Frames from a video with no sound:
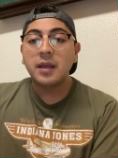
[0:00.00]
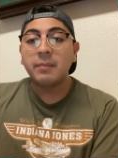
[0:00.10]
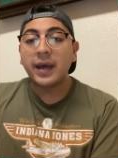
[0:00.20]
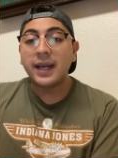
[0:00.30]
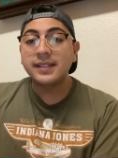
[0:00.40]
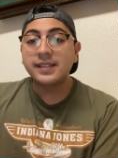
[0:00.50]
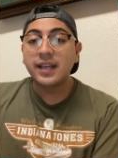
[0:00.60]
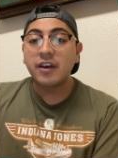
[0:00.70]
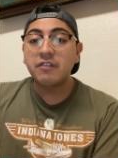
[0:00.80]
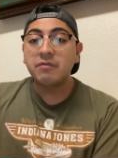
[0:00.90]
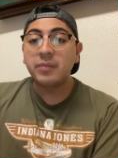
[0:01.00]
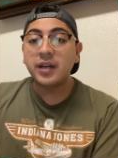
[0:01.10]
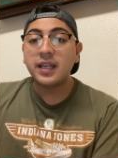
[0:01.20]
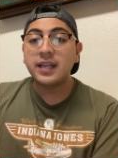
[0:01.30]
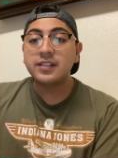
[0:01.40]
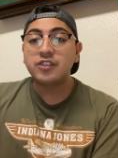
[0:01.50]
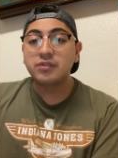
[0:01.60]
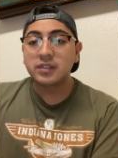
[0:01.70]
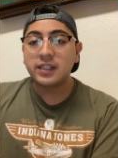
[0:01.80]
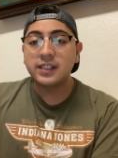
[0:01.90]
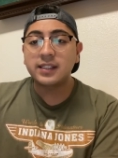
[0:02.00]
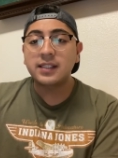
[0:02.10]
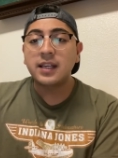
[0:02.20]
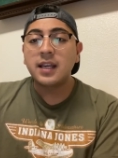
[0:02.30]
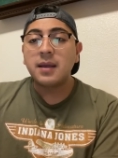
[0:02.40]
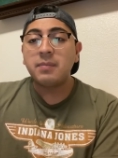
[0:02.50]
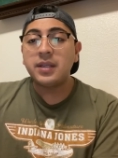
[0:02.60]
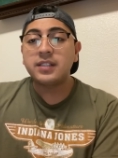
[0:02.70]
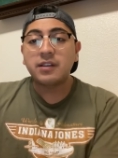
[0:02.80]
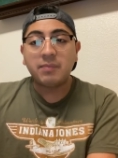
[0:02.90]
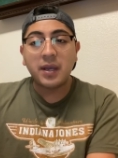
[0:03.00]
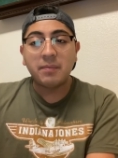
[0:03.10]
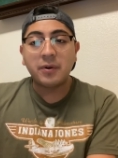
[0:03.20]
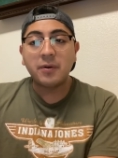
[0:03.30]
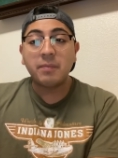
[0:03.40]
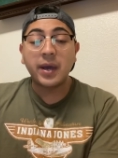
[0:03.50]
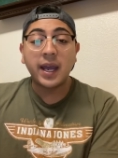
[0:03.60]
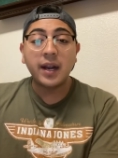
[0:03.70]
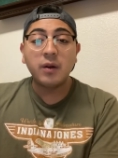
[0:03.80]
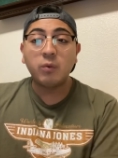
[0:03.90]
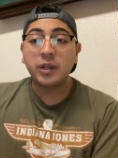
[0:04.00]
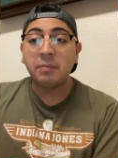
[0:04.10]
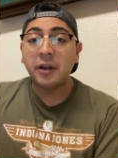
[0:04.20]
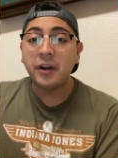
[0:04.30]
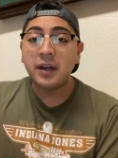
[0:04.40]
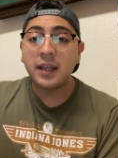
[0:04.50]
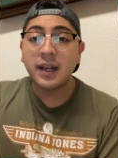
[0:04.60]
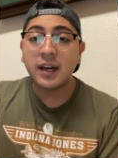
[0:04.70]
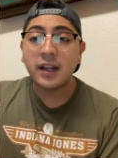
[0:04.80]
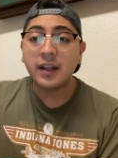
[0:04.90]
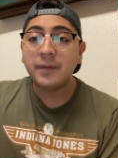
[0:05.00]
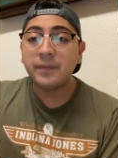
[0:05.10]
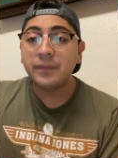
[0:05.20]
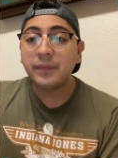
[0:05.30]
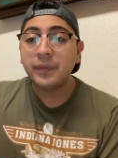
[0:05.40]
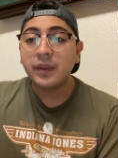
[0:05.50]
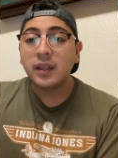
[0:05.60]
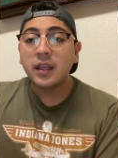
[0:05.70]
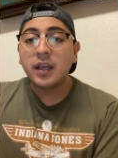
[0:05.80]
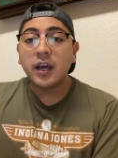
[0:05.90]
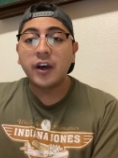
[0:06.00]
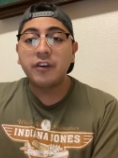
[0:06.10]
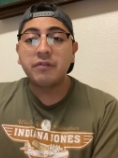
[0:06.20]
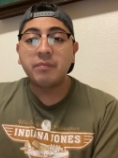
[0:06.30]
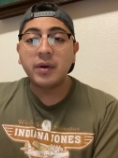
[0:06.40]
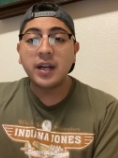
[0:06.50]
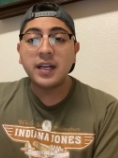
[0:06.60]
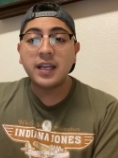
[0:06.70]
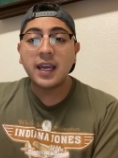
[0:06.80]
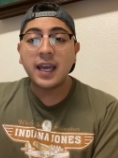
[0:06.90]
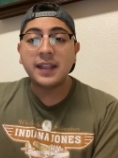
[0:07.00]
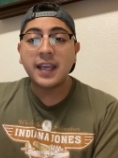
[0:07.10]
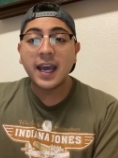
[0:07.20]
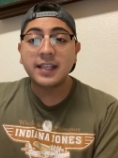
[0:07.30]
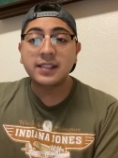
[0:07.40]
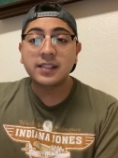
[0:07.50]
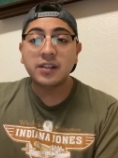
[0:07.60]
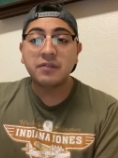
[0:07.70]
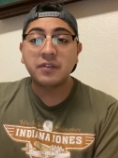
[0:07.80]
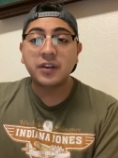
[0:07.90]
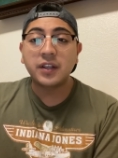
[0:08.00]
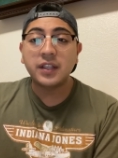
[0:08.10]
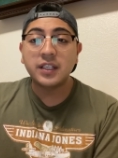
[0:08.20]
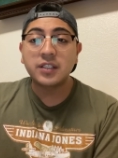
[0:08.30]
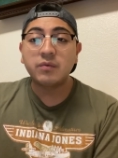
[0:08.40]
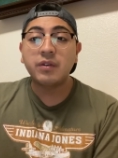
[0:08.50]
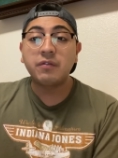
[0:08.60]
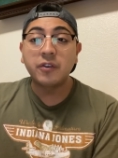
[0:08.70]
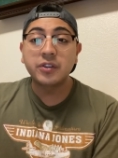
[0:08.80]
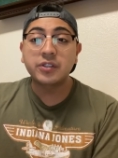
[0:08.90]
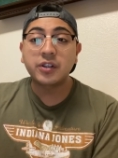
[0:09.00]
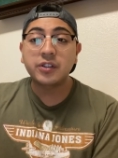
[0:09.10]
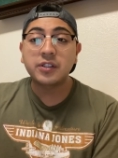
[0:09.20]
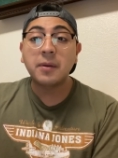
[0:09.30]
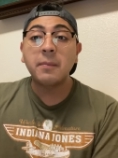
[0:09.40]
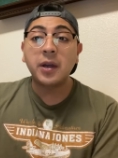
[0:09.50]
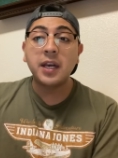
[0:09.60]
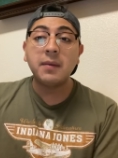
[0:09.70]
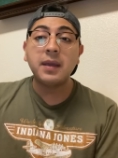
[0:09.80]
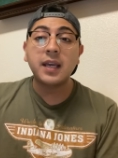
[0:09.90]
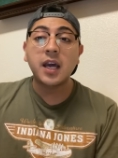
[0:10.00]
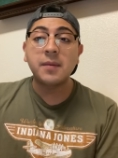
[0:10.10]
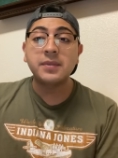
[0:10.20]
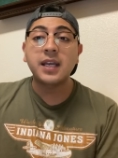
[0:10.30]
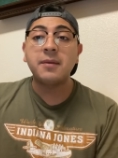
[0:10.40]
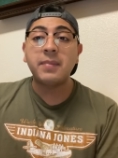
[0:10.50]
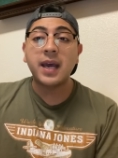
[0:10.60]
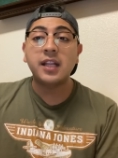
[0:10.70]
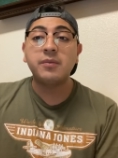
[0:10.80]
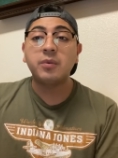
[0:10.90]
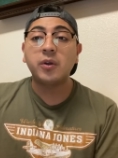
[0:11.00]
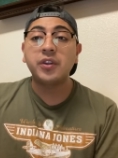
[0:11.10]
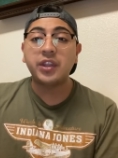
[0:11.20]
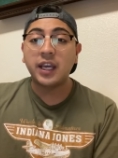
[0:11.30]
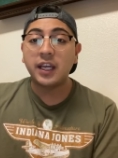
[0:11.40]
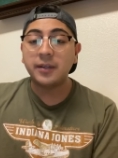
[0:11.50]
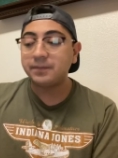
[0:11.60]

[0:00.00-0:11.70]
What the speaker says: By itself, money is useless piece of paper, but with pairing it of money and the access of unconditioned reinforcers, money becomes a valuable thing.